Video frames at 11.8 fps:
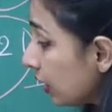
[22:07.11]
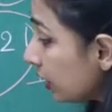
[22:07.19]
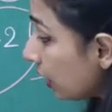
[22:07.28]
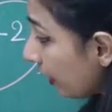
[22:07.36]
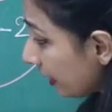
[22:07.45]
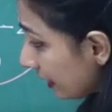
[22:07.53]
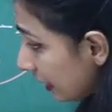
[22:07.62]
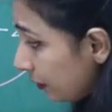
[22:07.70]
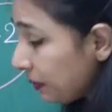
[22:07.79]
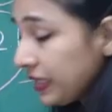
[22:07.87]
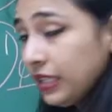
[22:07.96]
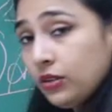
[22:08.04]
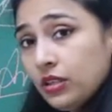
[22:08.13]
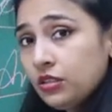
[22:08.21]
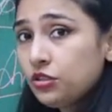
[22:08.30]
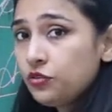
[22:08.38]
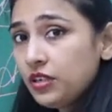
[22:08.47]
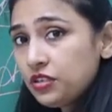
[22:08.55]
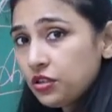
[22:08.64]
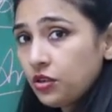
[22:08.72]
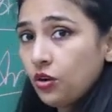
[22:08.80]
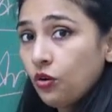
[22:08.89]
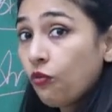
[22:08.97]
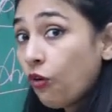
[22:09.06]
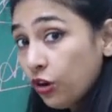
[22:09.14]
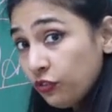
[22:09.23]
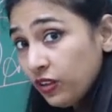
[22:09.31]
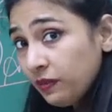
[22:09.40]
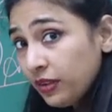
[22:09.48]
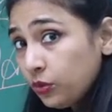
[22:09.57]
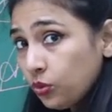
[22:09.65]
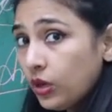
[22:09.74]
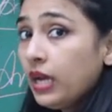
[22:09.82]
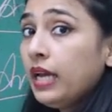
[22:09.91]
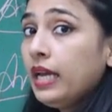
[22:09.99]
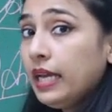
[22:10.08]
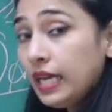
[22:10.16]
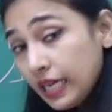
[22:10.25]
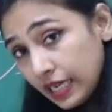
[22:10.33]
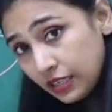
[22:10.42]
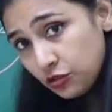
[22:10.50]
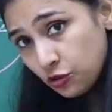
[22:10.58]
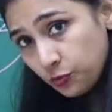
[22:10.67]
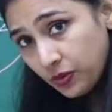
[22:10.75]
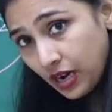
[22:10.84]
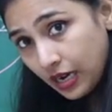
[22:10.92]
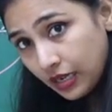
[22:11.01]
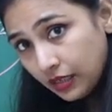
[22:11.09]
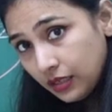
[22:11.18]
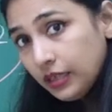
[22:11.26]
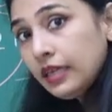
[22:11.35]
Now, in that particular situation, what will we do? A raised to power